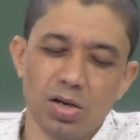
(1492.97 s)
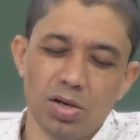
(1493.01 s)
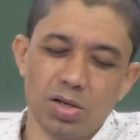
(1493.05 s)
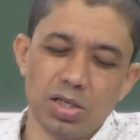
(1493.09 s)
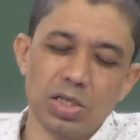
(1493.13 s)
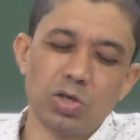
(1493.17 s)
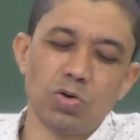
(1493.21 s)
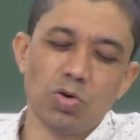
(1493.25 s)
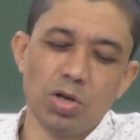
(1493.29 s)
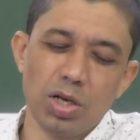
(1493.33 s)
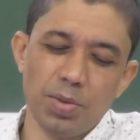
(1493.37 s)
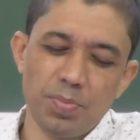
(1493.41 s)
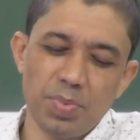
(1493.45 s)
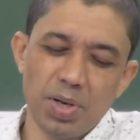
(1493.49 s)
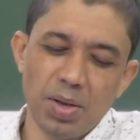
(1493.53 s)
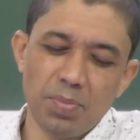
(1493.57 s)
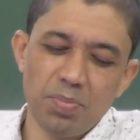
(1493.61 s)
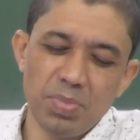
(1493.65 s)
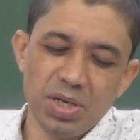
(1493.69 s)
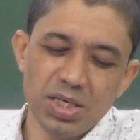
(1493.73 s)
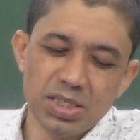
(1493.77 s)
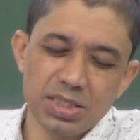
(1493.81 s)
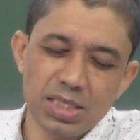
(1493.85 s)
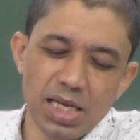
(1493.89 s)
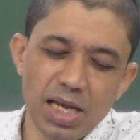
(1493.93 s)
Equilibrium
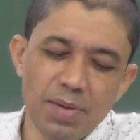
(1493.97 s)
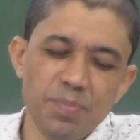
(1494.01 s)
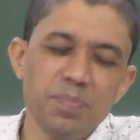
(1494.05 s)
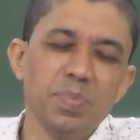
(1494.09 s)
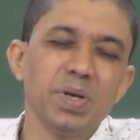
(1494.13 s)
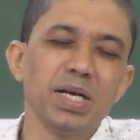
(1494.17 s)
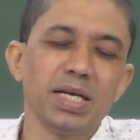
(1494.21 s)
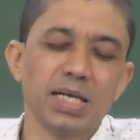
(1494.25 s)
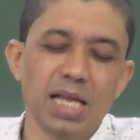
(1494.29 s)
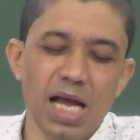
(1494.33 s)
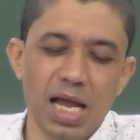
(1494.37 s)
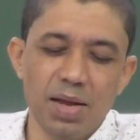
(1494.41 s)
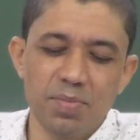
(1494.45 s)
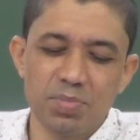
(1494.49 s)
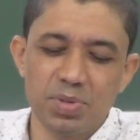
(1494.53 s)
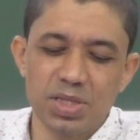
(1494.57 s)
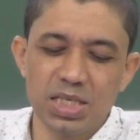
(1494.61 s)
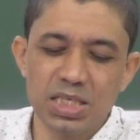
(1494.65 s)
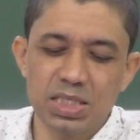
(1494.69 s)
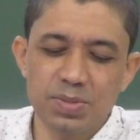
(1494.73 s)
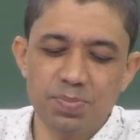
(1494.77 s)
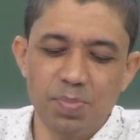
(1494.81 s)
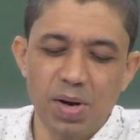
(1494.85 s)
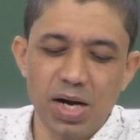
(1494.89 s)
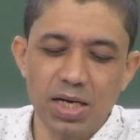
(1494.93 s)
means every time
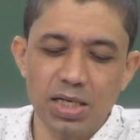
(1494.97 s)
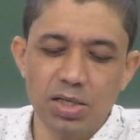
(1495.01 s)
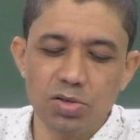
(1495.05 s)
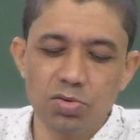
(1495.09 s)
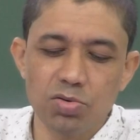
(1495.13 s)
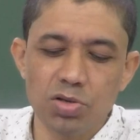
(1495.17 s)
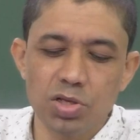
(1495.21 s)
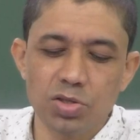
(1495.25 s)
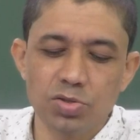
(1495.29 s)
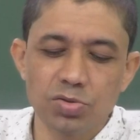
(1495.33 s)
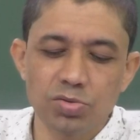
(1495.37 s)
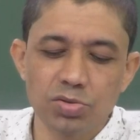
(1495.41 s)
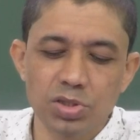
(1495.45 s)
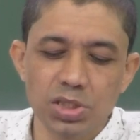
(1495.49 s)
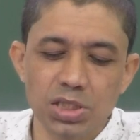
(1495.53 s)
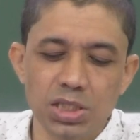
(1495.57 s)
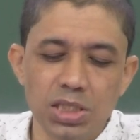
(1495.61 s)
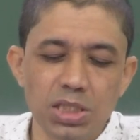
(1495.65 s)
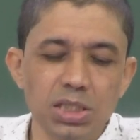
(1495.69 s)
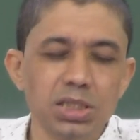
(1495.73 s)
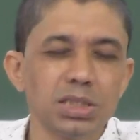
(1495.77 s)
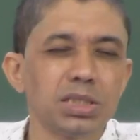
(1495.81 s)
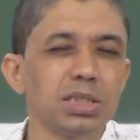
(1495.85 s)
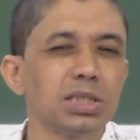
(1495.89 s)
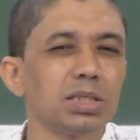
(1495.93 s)
this party will choose
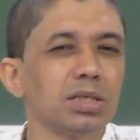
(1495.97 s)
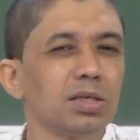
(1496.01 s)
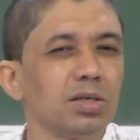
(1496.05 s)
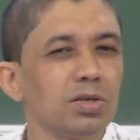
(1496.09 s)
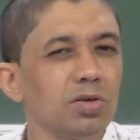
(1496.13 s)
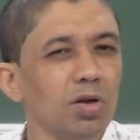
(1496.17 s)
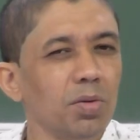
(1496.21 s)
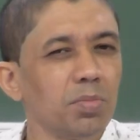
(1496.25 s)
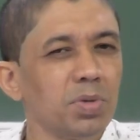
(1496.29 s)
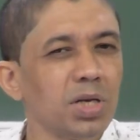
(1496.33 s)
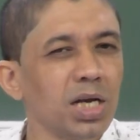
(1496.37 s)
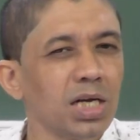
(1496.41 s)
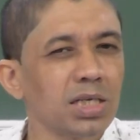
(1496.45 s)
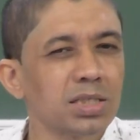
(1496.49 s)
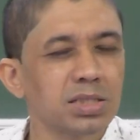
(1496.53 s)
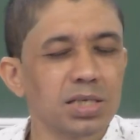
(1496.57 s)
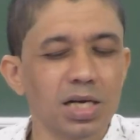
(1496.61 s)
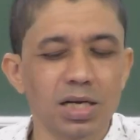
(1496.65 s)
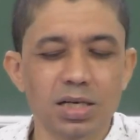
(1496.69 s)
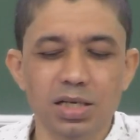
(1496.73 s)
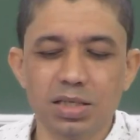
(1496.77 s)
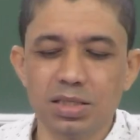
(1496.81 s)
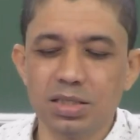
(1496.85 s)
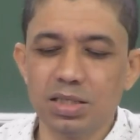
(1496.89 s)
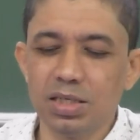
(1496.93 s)
his dominant
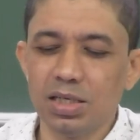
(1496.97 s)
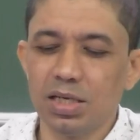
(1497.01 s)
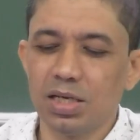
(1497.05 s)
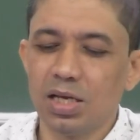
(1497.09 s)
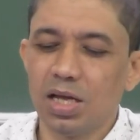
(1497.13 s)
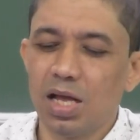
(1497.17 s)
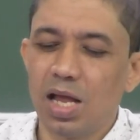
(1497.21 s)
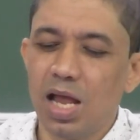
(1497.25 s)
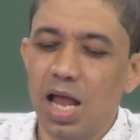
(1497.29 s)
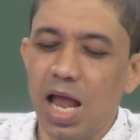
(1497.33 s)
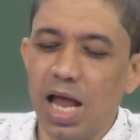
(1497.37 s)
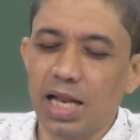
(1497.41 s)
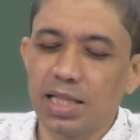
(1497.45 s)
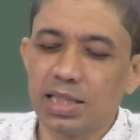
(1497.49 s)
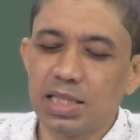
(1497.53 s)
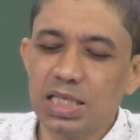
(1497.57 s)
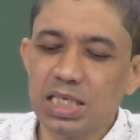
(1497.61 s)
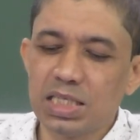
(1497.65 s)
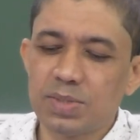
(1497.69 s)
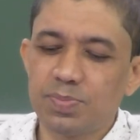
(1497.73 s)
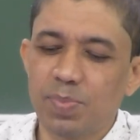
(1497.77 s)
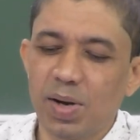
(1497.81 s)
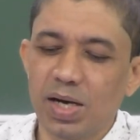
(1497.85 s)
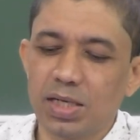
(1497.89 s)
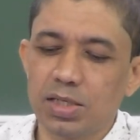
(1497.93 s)
strategy and
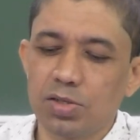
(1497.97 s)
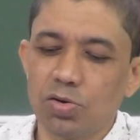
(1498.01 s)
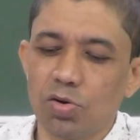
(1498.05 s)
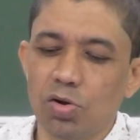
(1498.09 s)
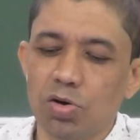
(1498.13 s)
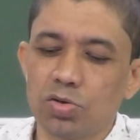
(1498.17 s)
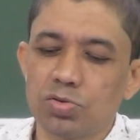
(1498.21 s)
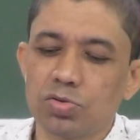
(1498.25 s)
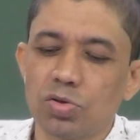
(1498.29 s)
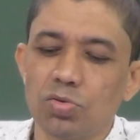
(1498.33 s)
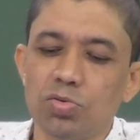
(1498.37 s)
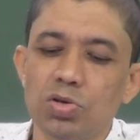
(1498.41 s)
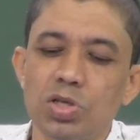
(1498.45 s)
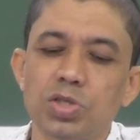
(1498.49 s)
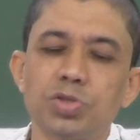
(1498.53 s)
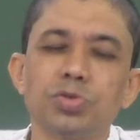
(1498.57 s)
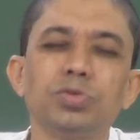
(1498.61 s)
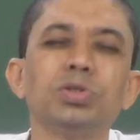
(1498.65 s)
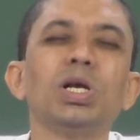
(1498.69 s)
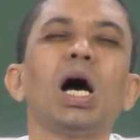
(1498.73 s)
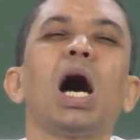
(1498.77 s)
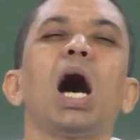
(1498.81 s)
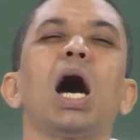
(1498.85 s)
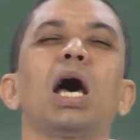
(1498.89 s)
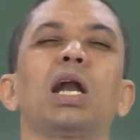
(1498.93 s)
this party also will
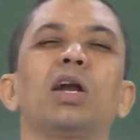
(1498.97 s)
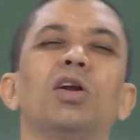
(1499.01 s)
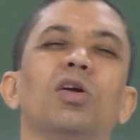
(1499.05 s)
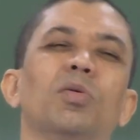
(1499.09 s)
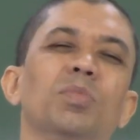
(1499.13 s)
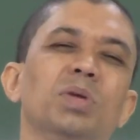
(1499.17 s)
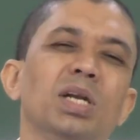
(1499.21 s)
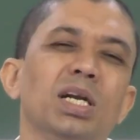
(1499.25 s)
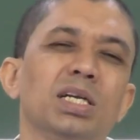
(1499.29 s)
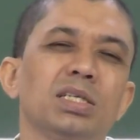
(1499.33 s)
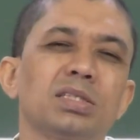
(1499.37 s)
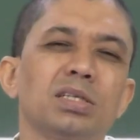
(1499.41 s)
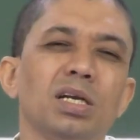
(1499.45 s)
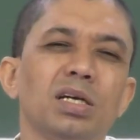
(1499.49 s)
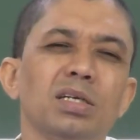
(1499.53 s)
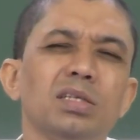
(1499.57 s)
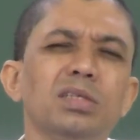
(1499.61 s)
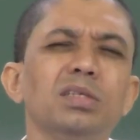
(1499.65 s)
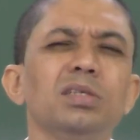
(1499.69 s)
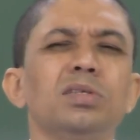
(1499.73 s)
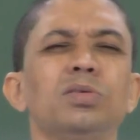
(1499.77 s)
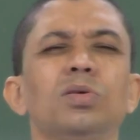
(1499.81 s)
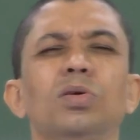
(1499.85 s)
choose her dominant strategy.